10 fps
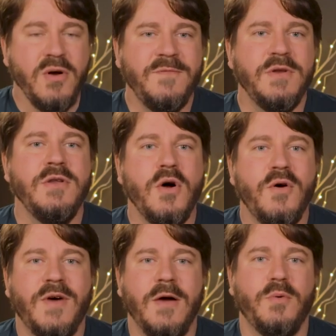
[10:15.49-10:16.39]
don't even know
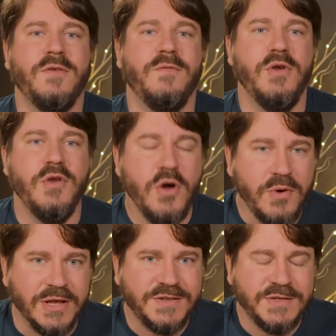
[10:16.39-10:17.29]
if I would have
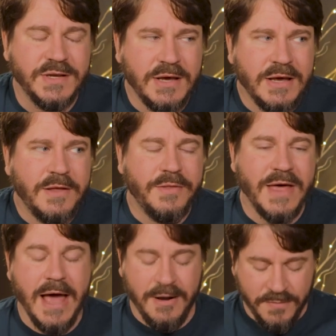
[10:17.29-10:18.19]
noticed
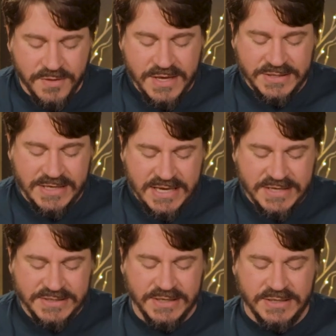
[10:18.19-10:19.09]
that this
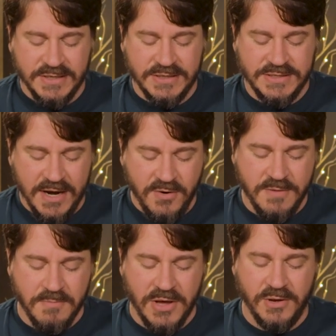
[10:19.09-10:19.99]
isn't
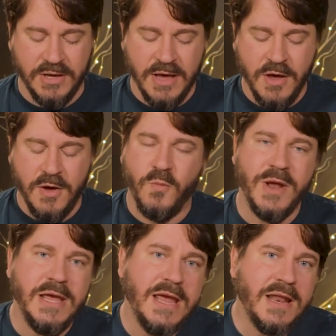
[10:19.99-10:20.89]
dairy milk
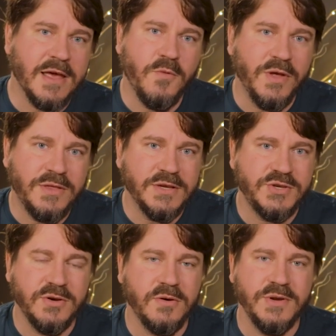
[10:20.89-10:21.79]
when eating it with this
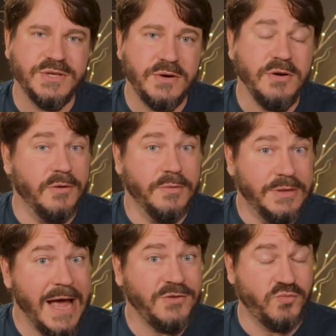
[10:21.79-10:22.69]
sugary cereal.
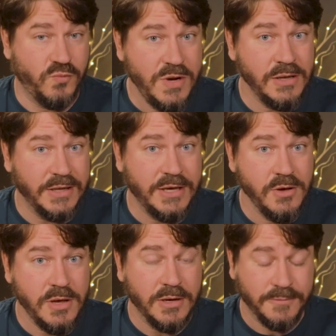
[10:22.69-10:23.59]
That's really
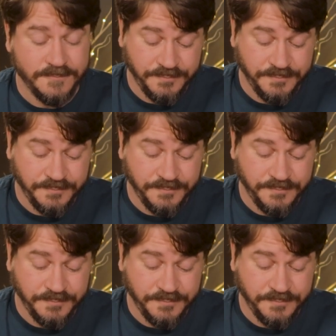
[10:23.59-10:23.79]
good.